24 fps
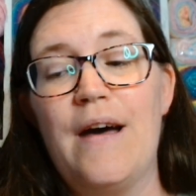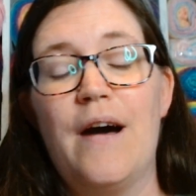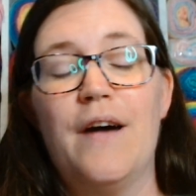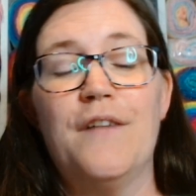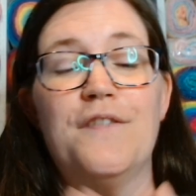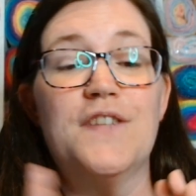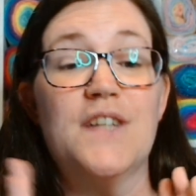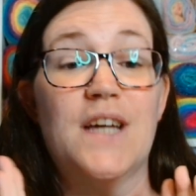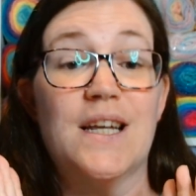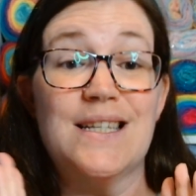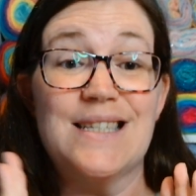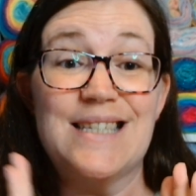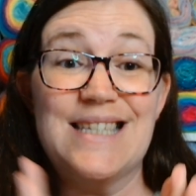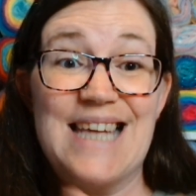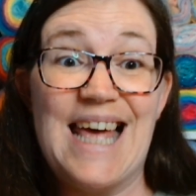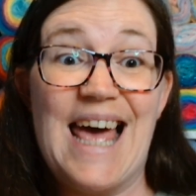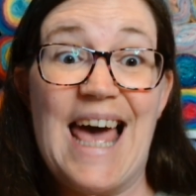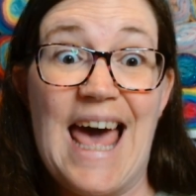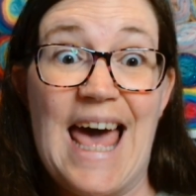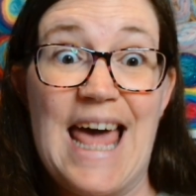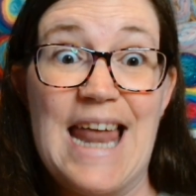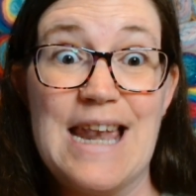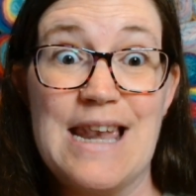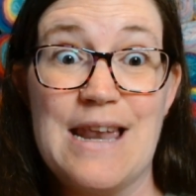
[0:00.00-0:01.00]
I've done
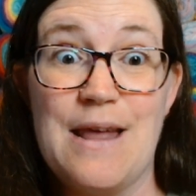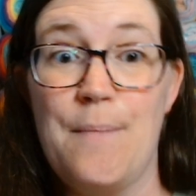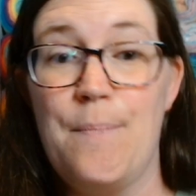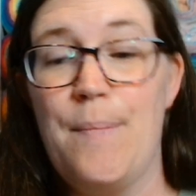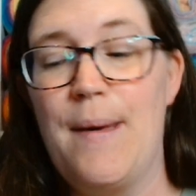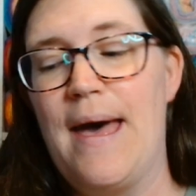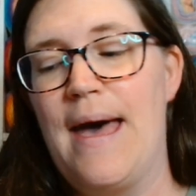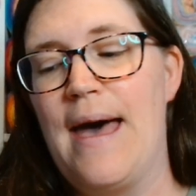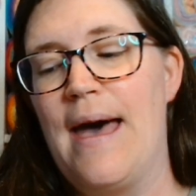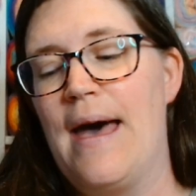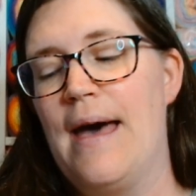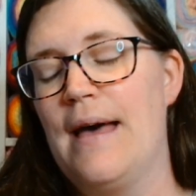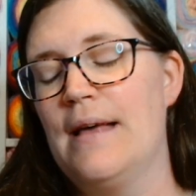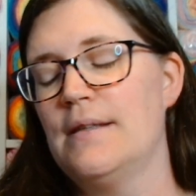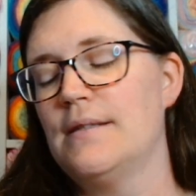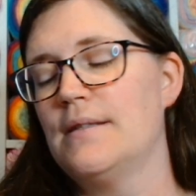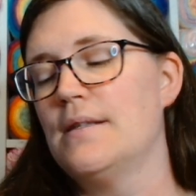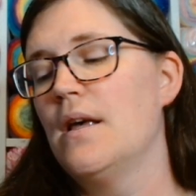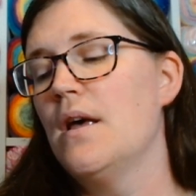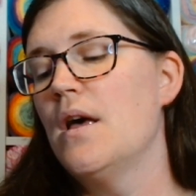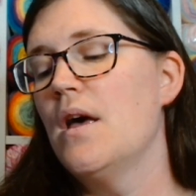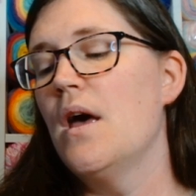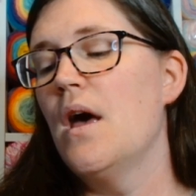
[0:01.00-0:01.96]
10 pairs.